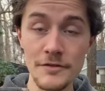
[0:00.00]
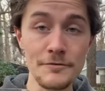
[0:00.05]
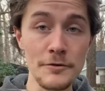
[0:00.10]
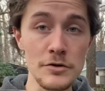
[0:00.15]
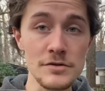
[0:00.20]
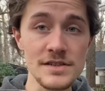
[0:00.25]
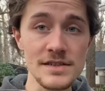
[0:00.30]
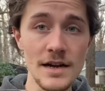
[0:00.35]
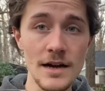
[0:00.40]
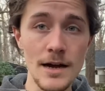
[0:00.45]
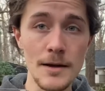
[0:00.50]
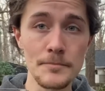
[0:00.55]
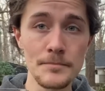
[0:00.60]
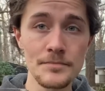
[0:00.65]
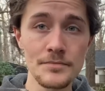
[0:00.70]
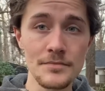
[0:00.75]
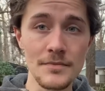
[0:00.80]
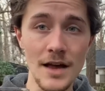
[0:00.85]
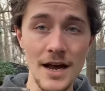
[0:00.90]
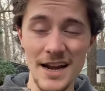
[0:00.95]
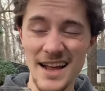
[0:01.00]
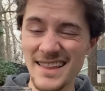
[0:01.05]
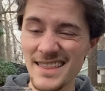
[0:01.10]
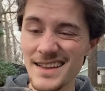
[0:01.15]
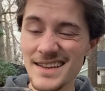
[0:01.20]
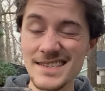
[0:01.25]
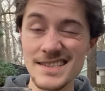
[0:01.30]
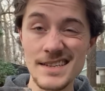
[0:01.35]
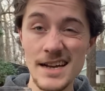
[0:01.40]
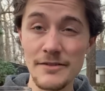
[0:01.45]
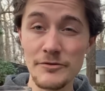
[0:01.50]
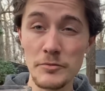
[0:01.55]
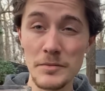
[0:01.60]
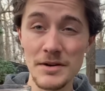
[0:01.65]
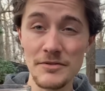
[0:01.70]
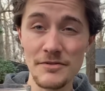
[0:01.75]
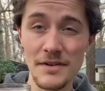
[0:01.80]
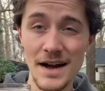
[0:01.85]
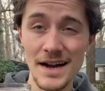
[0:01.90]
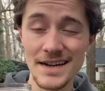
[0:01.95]
first time. And I think it's time for me to
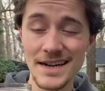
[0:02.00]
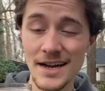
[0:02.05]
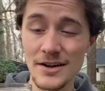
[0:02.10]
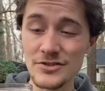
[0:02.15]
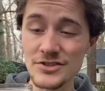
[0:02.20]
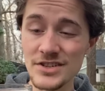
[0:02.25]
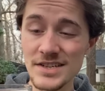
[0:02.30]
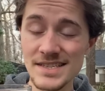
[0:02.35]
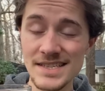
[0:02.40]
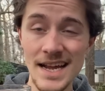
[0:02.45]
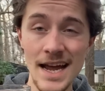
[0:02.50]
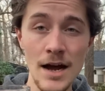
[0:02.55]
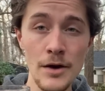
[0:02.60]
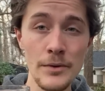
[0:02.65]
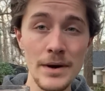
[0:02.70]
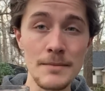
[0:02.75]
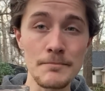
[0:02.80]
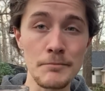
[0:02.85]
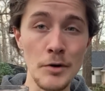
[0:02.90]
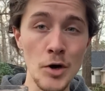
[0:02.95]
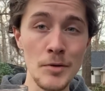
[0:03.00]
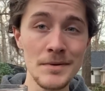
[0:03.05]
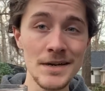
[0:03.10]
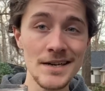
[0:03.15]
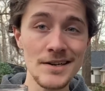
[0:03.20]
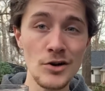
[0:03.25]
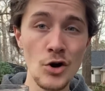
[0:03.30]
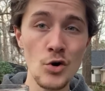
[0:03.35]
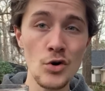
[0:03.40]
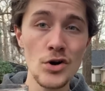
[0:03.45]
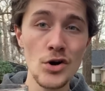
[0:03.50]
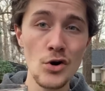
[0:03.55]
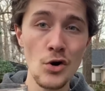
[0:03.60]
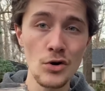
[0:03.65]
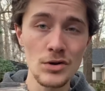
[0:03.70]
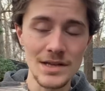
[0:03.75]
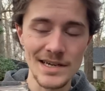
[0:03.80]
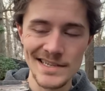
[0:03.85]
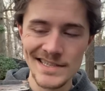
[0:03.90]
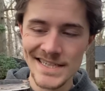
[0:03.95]
find out just how a bourbon and
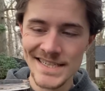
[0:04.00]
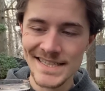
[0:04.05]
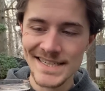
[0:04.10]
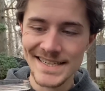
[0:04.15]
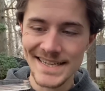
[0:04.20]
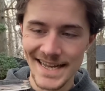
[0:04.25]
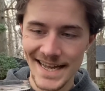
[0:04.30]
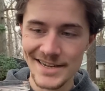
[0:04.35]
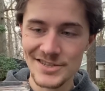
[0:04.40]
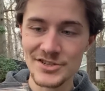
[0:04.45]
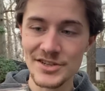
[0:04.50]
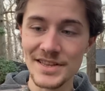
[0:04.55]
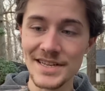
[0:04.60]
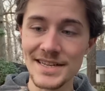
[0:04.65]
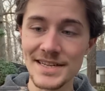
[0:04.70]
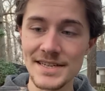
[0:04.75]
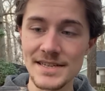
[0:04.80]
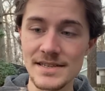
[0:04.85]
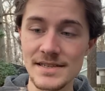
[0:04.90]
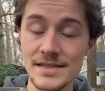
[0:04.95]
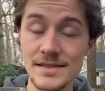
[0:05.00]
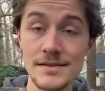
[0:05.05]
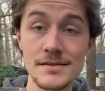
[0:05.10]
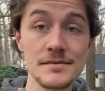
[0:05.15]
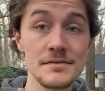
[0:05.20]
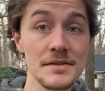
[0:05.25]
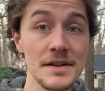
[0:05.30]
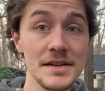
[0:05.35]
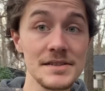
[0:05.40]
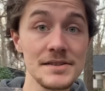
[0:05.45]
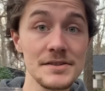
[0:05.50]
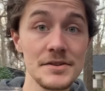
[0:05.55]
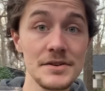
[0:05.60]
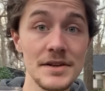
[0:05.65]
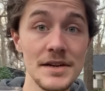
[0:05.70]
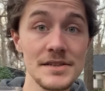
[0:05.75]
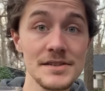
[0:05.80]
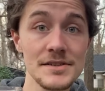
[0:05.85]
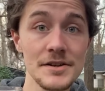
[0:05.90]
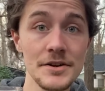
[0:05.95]
Coca-Cola actually is. Yes, sir, you
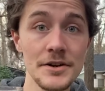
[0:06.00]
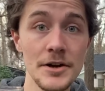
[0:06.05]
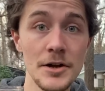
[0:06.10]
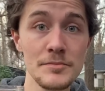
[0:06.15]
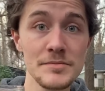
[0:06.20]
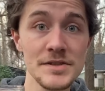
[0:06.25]
know what I'm